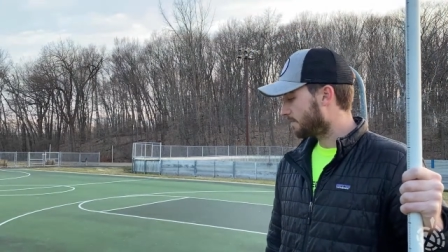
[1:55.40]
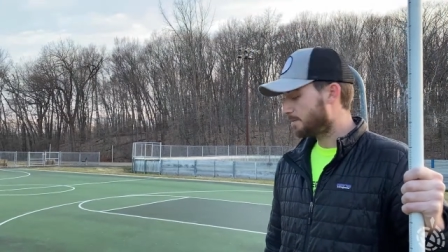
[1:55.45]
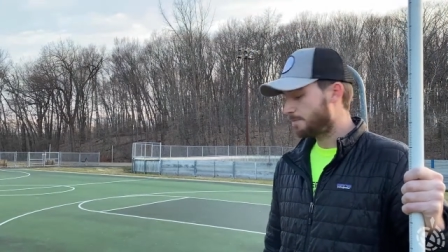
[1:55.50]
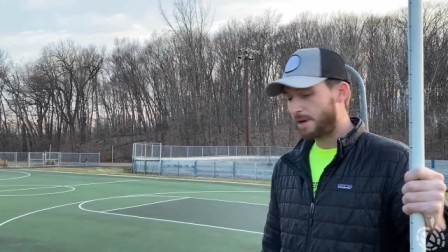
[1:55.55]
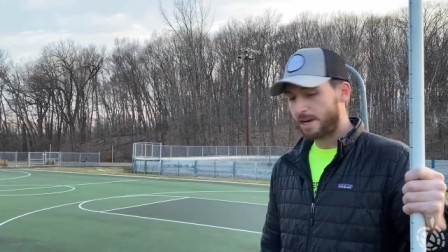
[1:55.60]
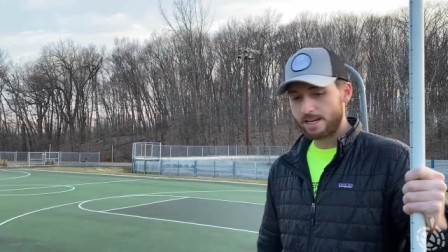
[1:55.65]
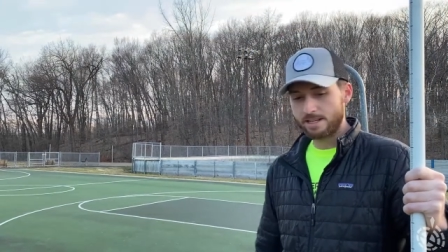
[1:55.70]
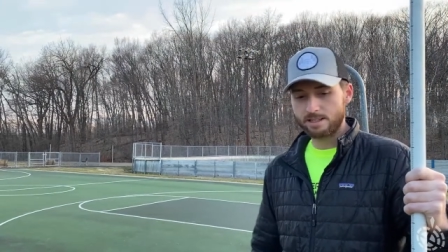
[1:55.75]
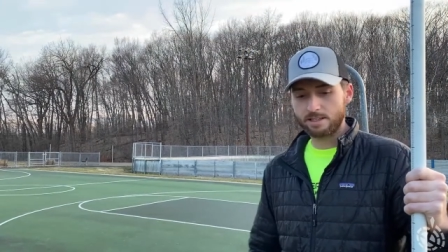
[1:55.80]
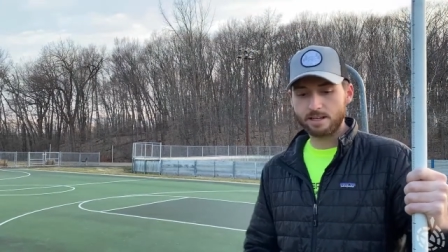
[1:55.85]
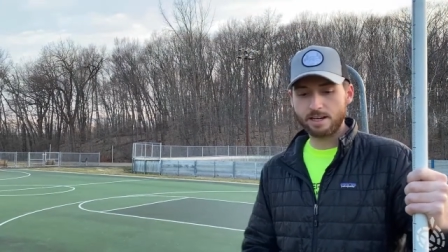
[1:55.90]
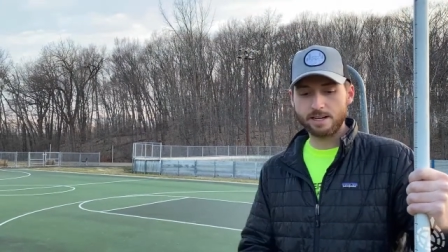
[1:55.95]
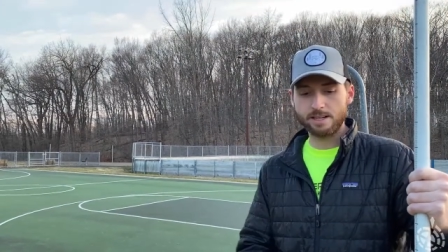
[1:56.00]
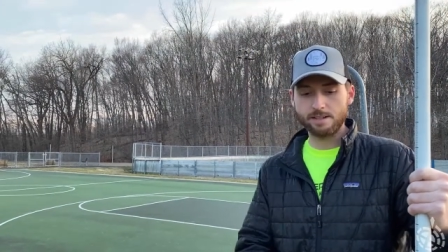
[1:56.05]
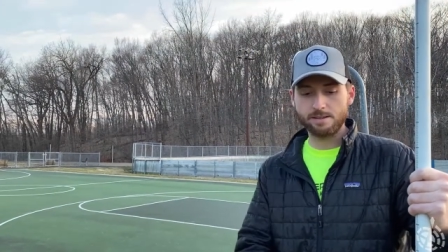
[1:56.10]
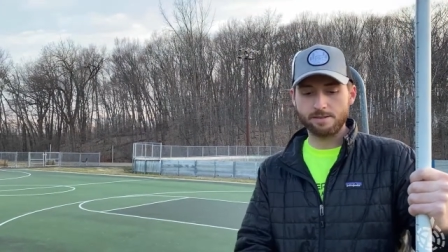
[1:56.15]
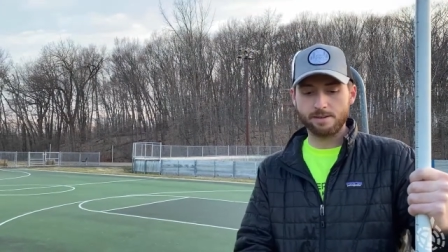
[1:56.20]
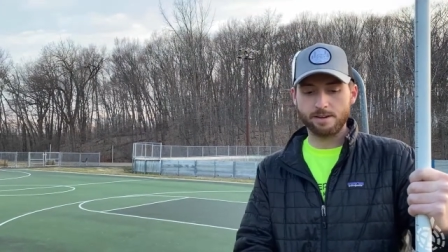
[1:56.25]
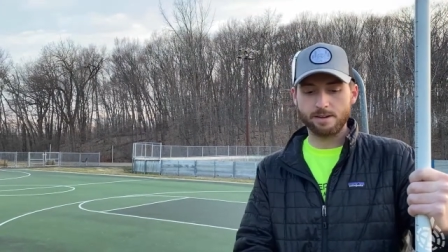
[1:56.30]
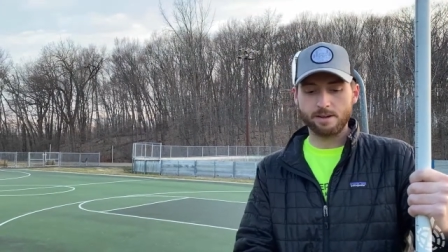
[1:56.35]
the baseline.
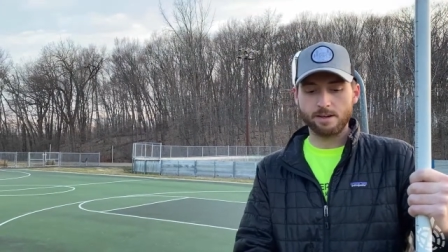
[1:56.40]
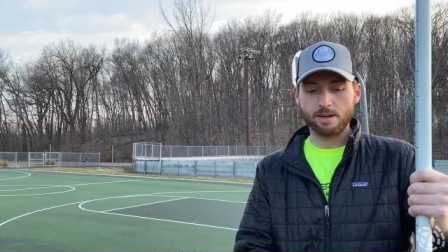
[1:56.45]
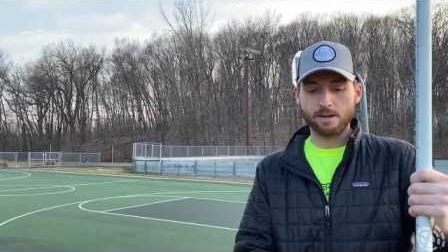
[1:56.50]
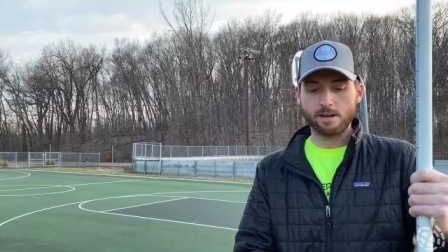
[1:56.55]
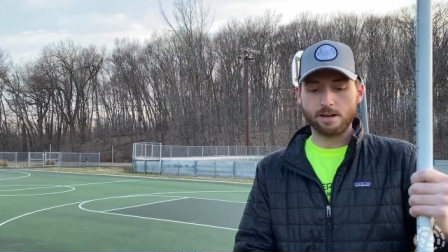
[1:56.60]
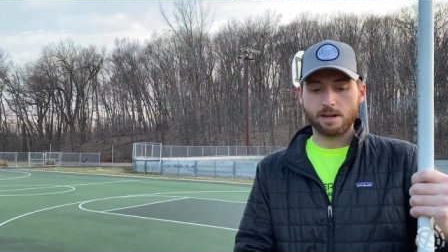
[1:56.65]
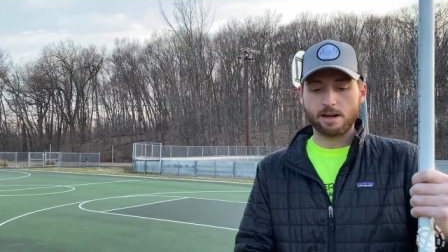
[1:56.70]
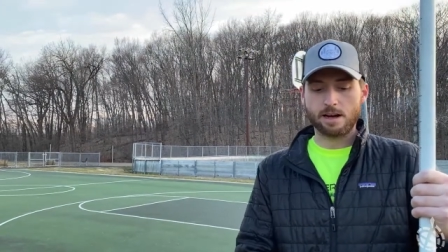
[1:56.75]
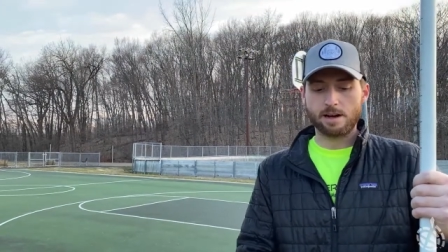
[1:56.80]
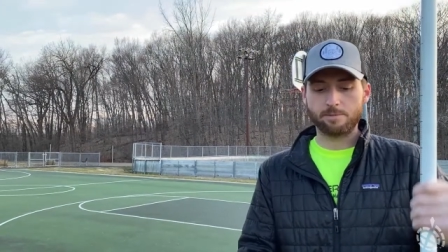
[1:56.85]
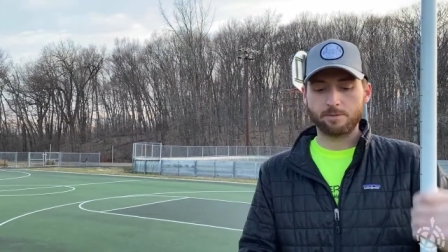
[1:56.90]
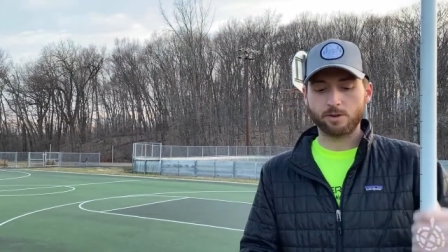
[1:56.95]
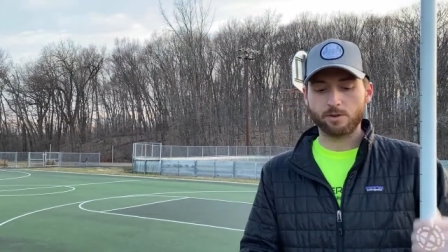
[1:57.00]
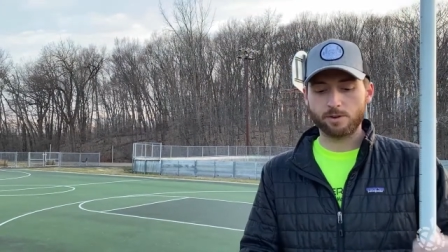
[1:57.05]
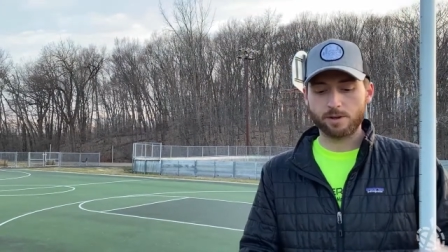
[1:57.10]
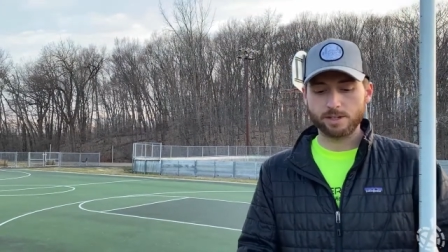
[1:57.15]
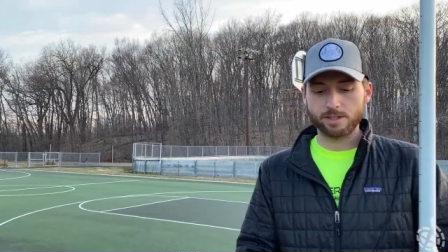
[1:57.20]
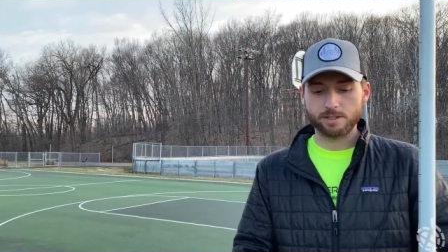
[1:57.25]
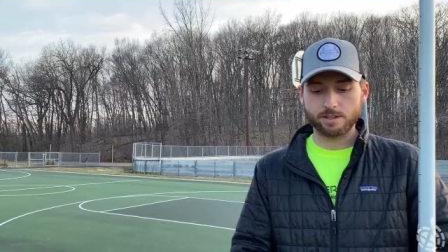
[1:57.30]
I'm going